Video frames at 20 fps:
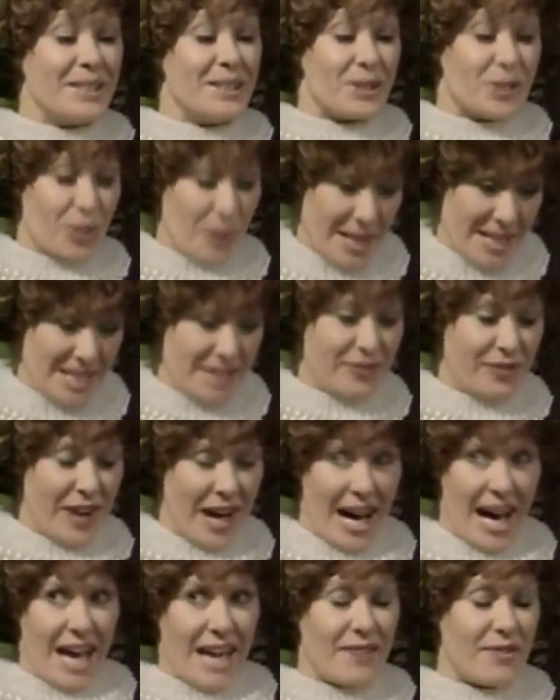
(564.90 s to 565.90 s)

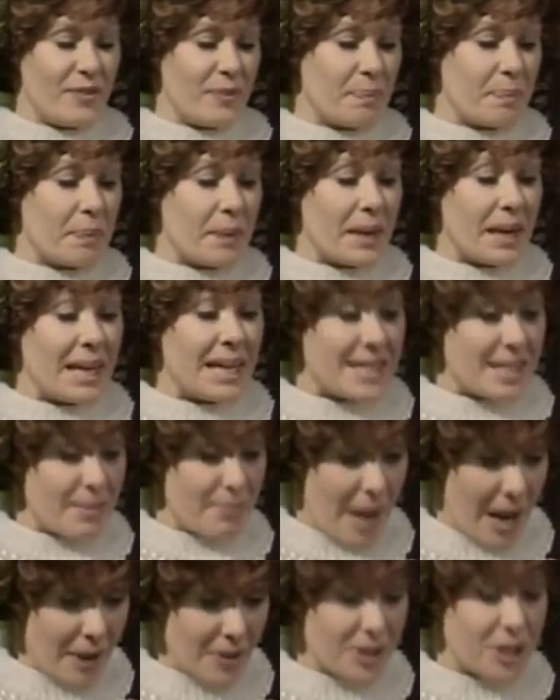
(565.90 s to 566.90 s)
25, is a
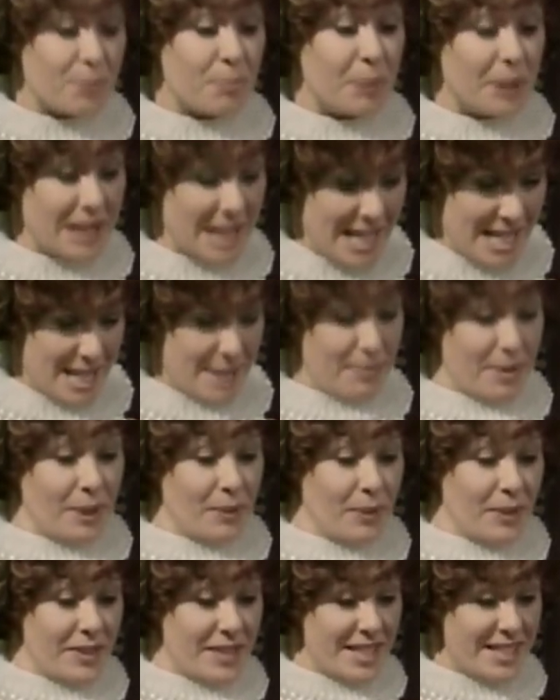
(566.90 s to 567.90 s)
mounted policeman
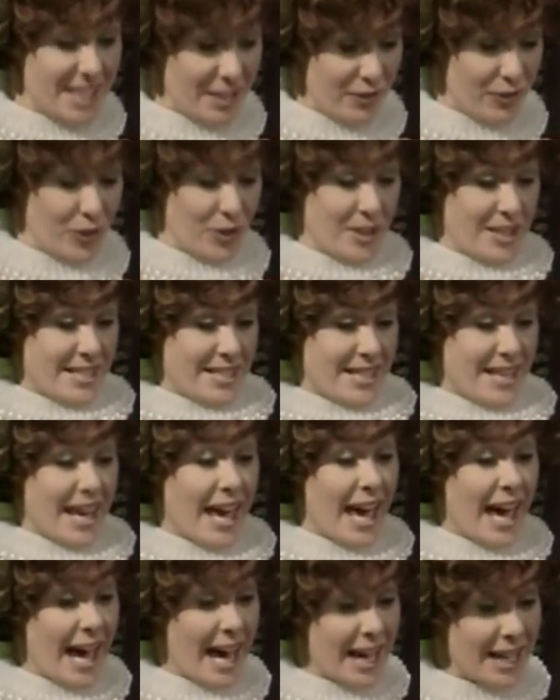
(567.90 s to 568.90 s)
with a difference.
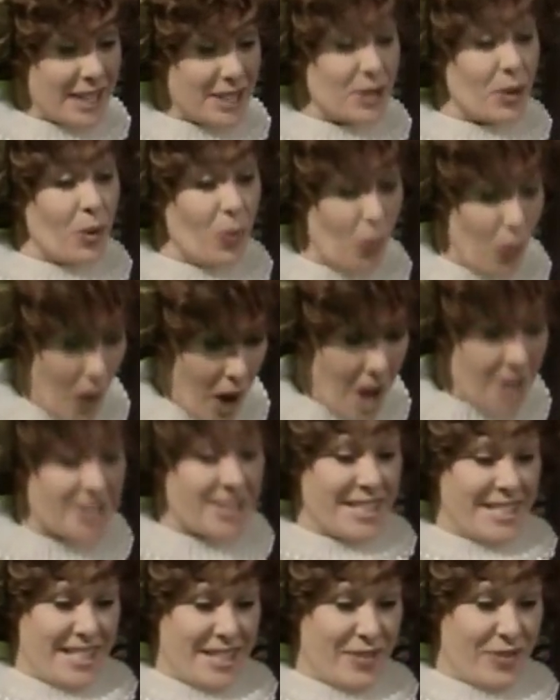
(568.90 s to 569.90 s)
And
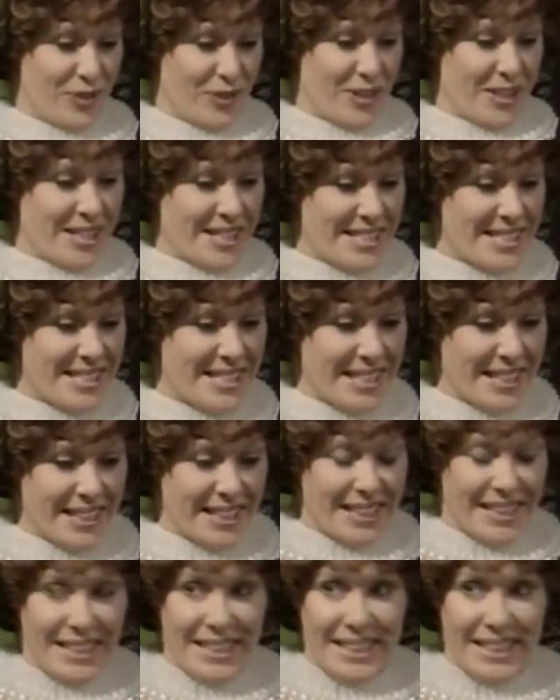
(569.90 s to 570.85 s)
what